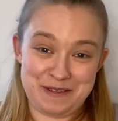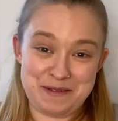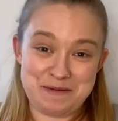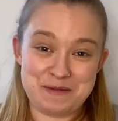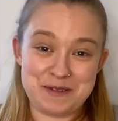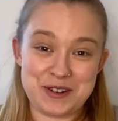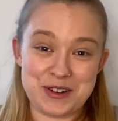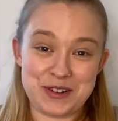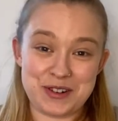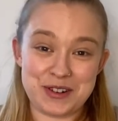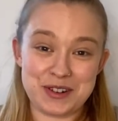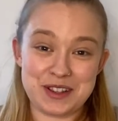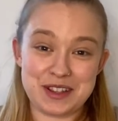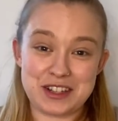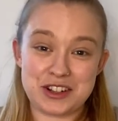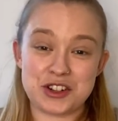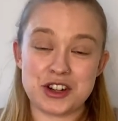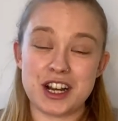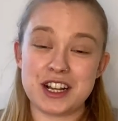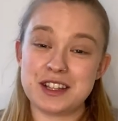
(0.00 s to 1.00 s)

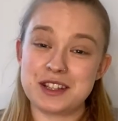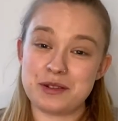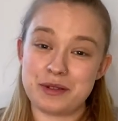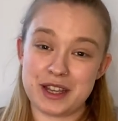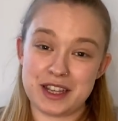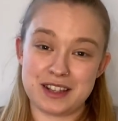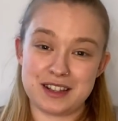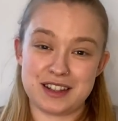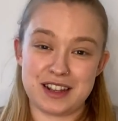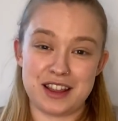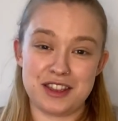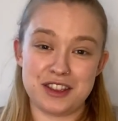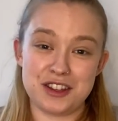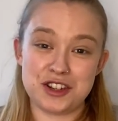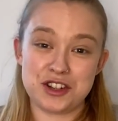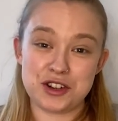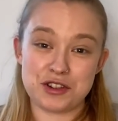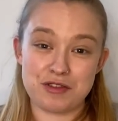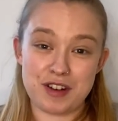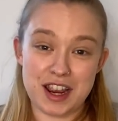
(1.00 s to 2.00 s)
rewards, trying to extend the
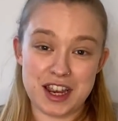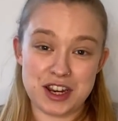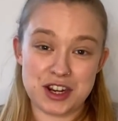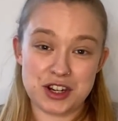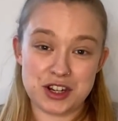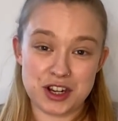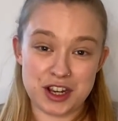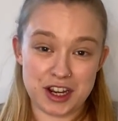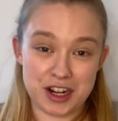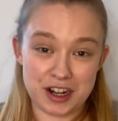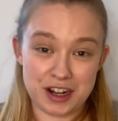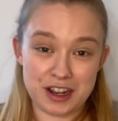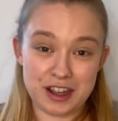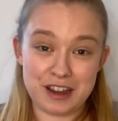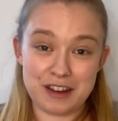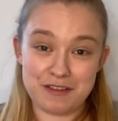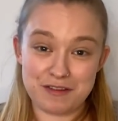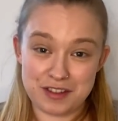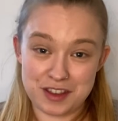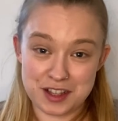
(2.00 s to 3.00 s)
duration
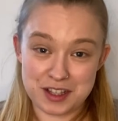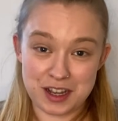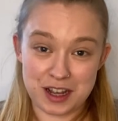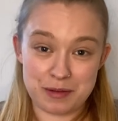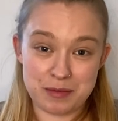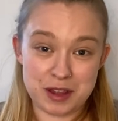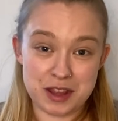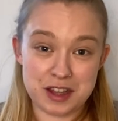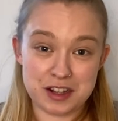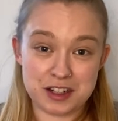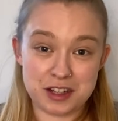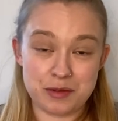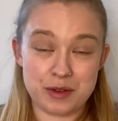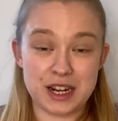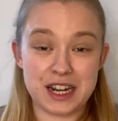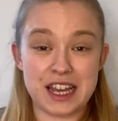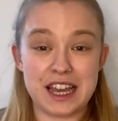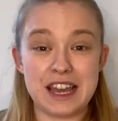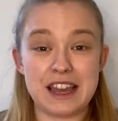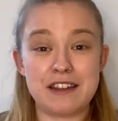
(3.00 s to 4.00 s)
of the time that they're
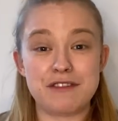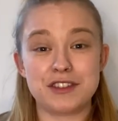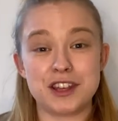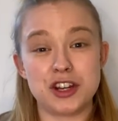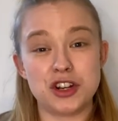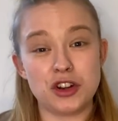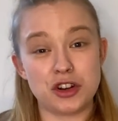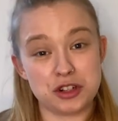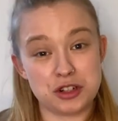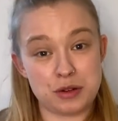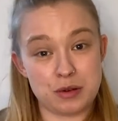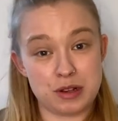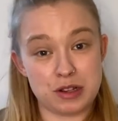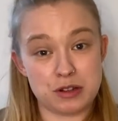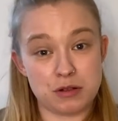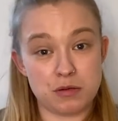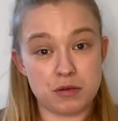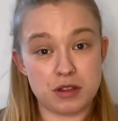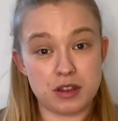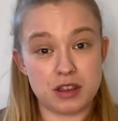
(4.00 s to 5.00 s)
doing it. If they're not doing
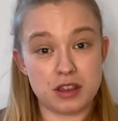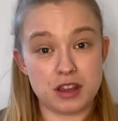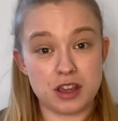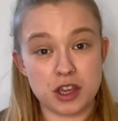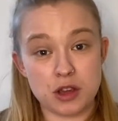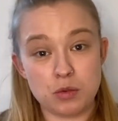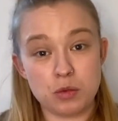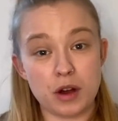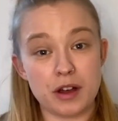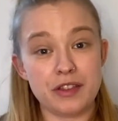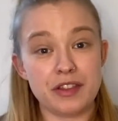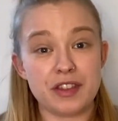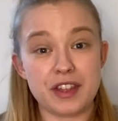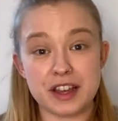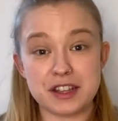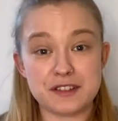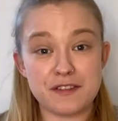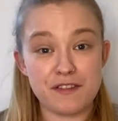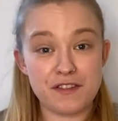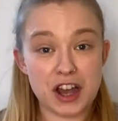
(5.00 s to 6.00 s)
something that you want,
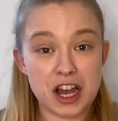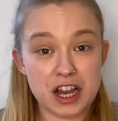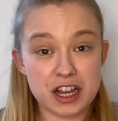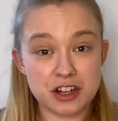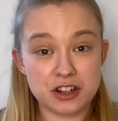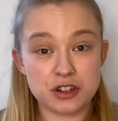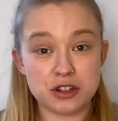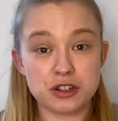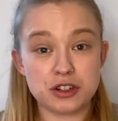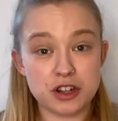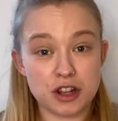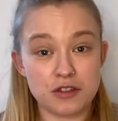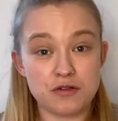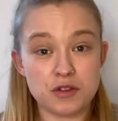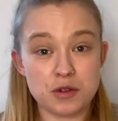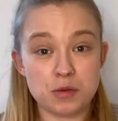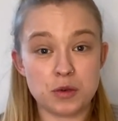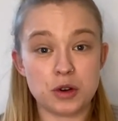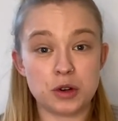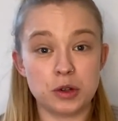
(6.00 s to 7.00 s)
that's fine. Just don't
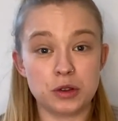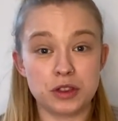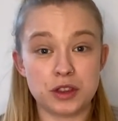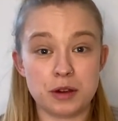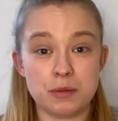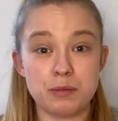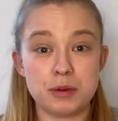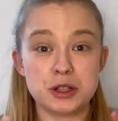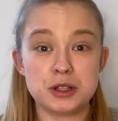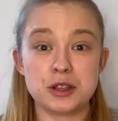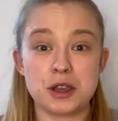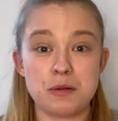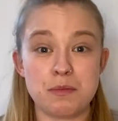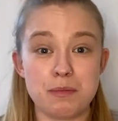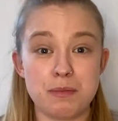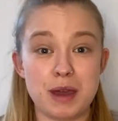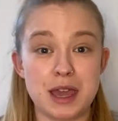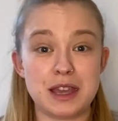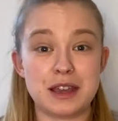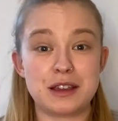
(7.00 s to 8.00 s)
reward them, but don't
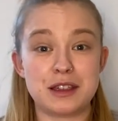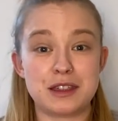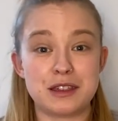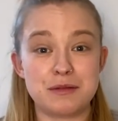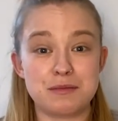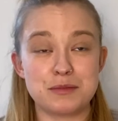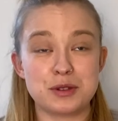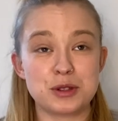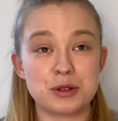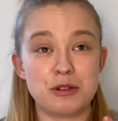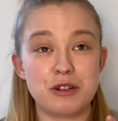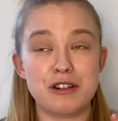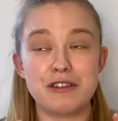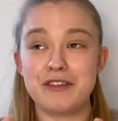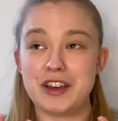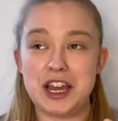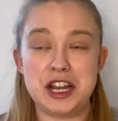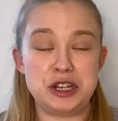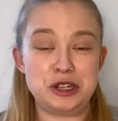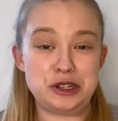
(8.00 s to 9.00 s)
make them sort
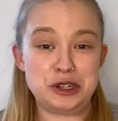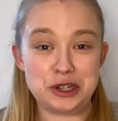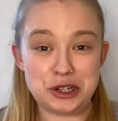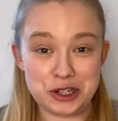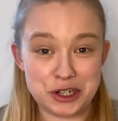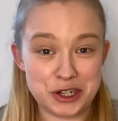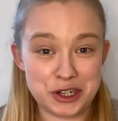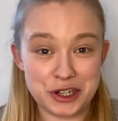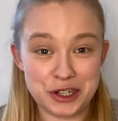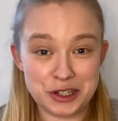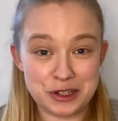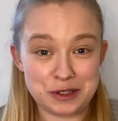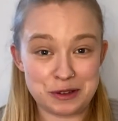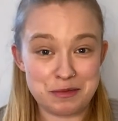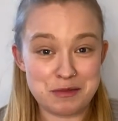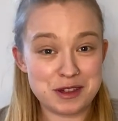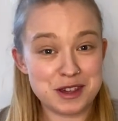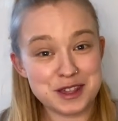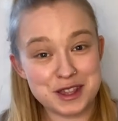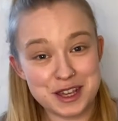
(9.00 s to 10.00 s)
of endure
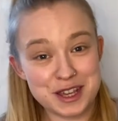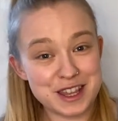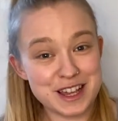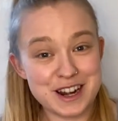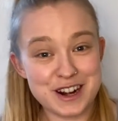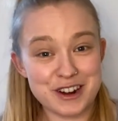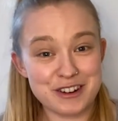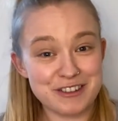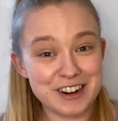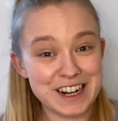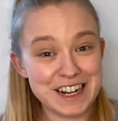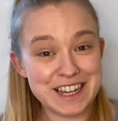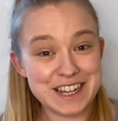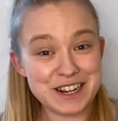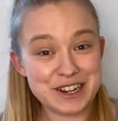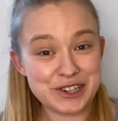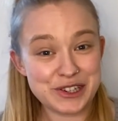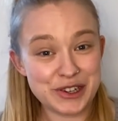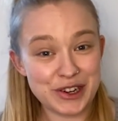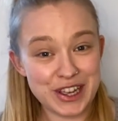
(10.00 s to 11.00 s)
something that they're not really
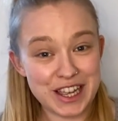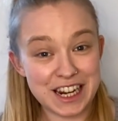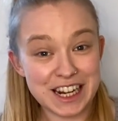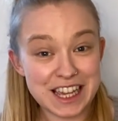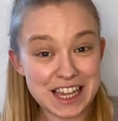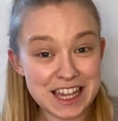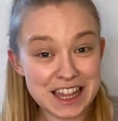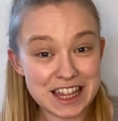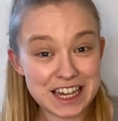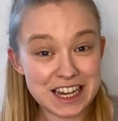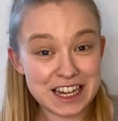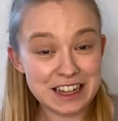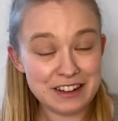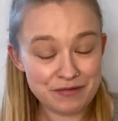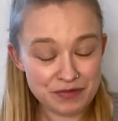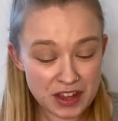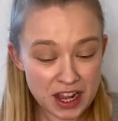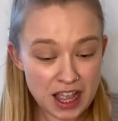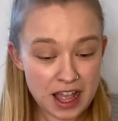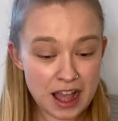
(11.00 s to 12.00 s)
enjoying either.
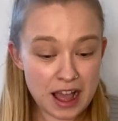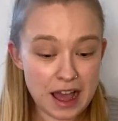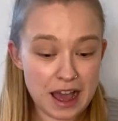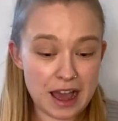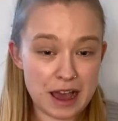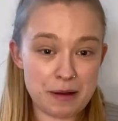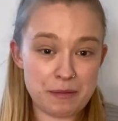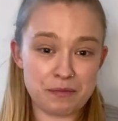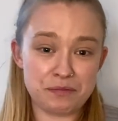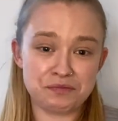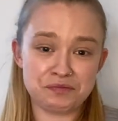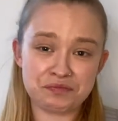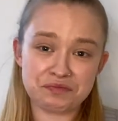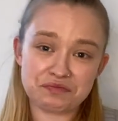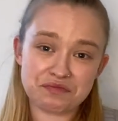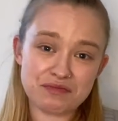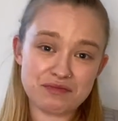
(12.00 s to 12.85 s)
And